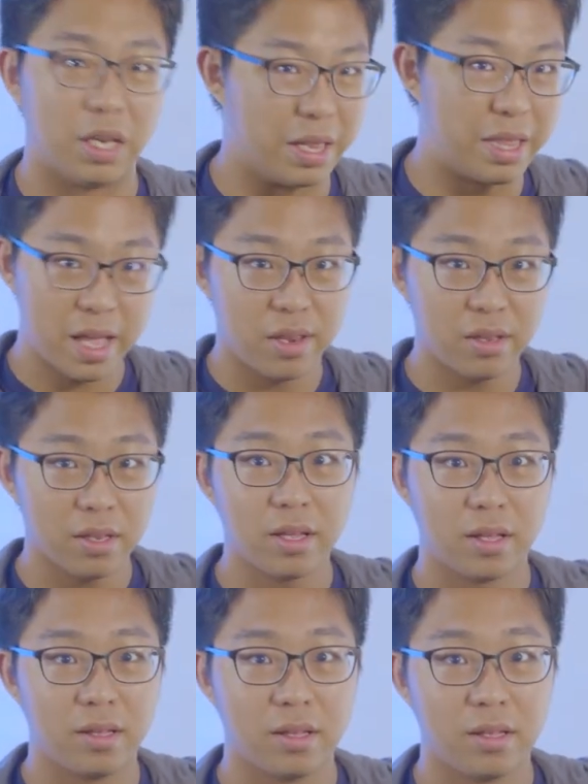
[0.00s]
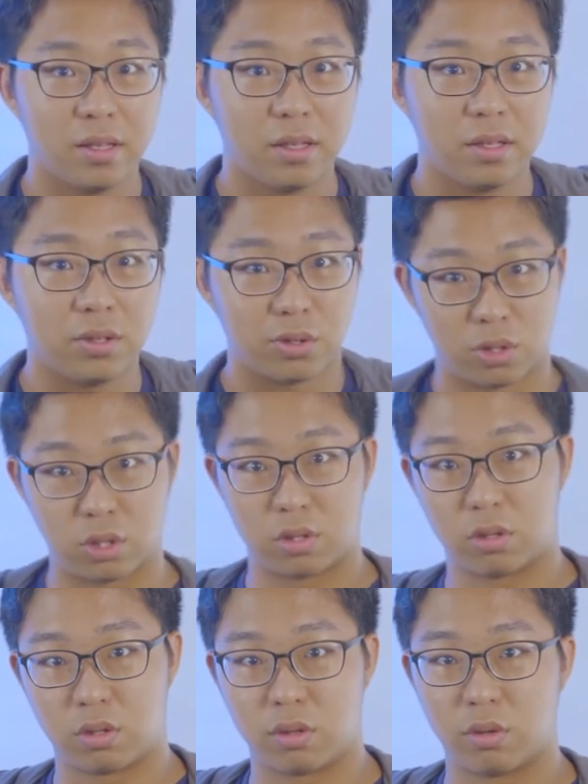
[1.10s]
then
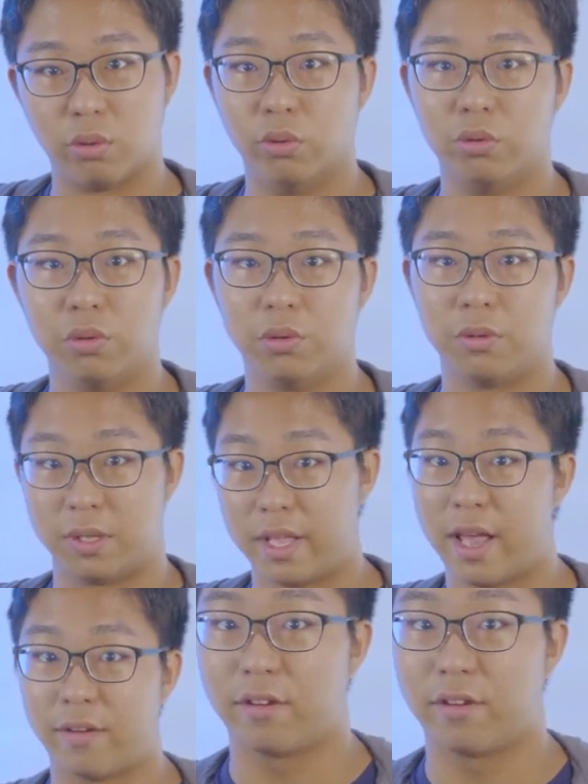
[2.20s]
to that